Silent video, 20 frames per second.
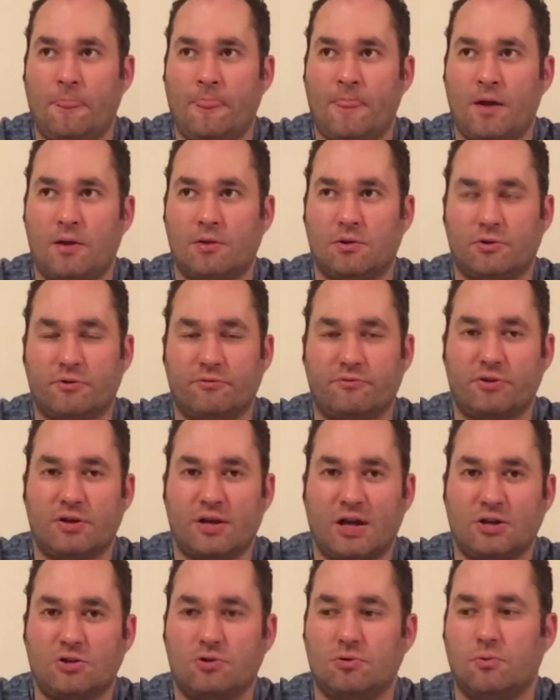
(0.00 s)
a lot of the
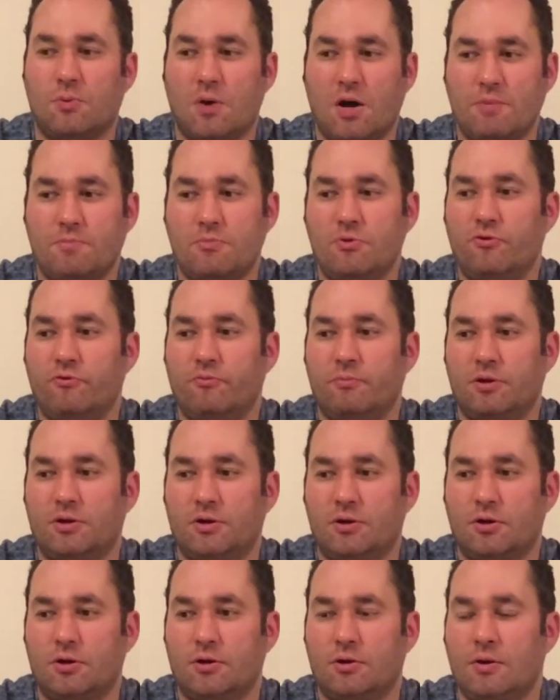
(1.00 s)
natural wine movement
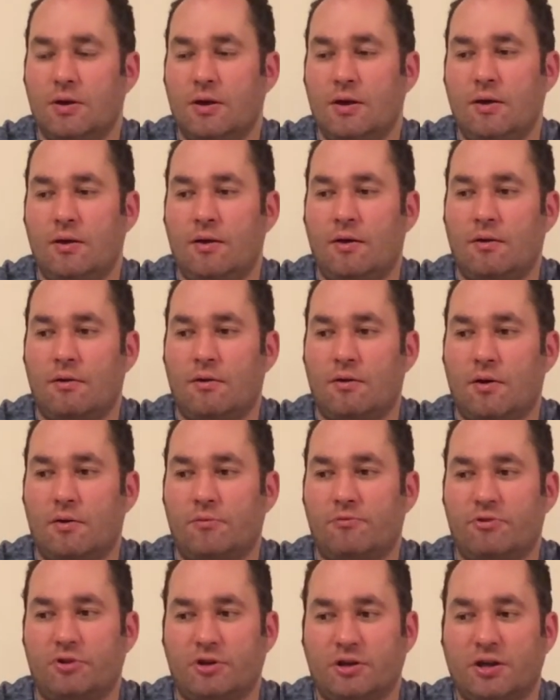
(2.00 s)
are
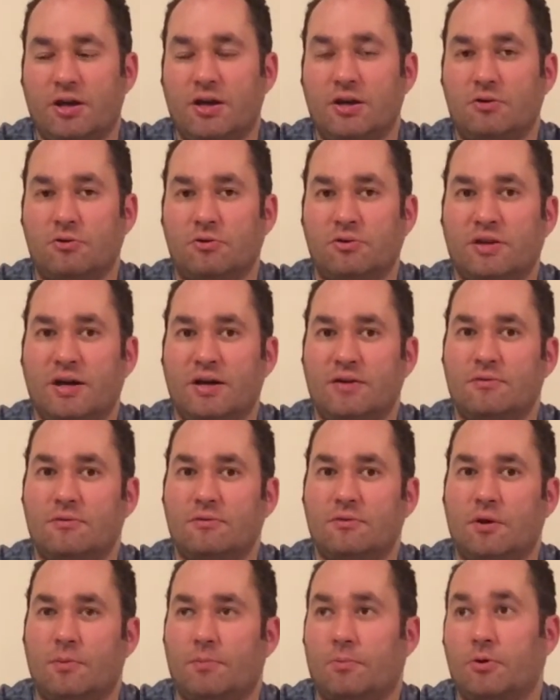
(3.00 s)
very keen on that
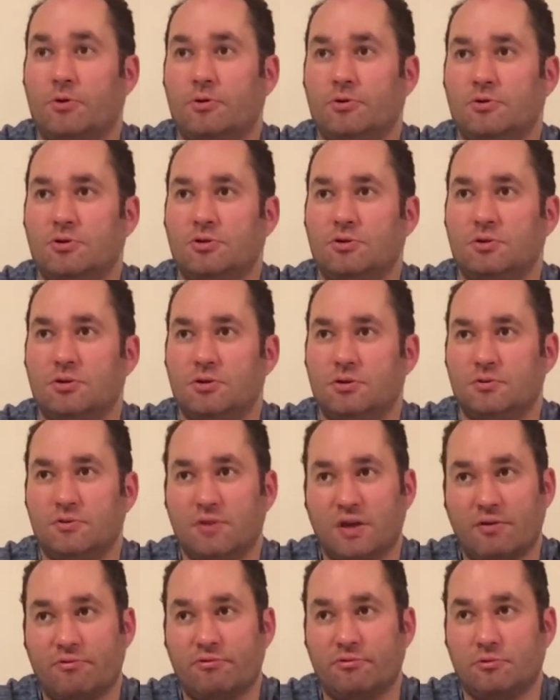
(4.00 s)
approach and
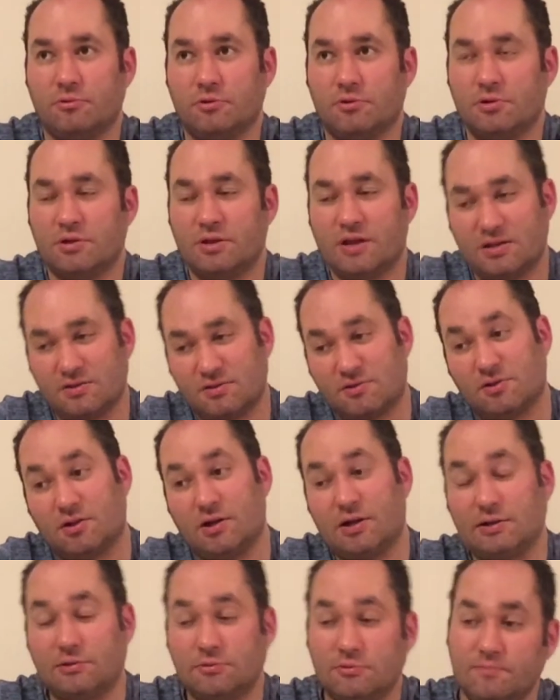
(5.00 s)
therefore that
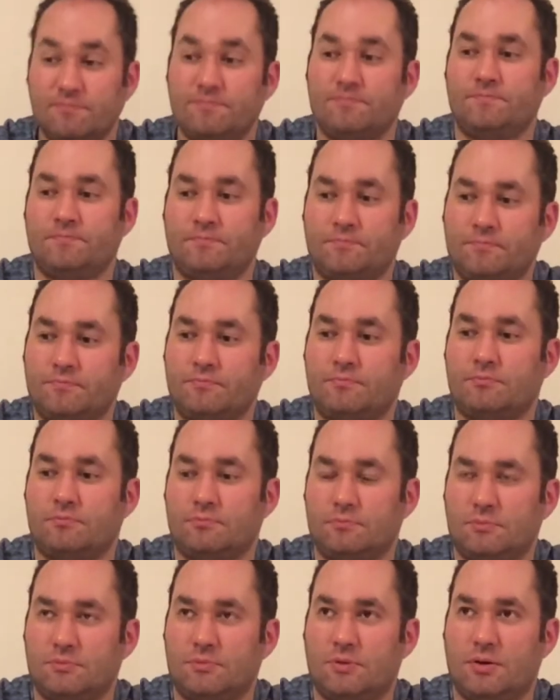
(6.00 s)
style.
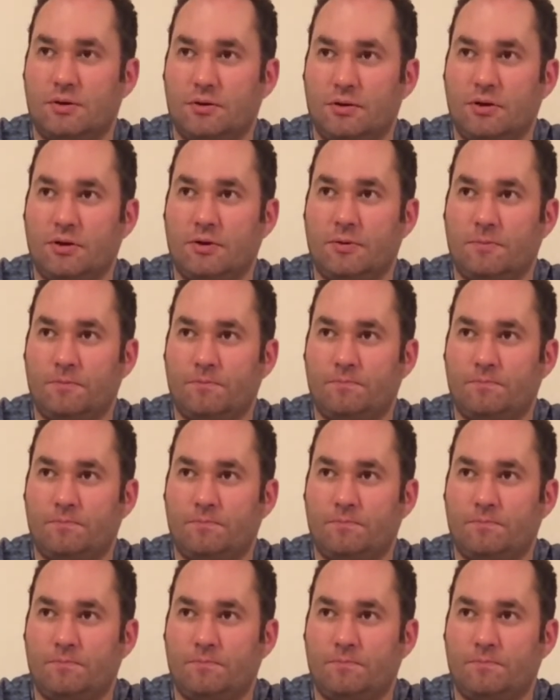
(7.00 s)
Yeah.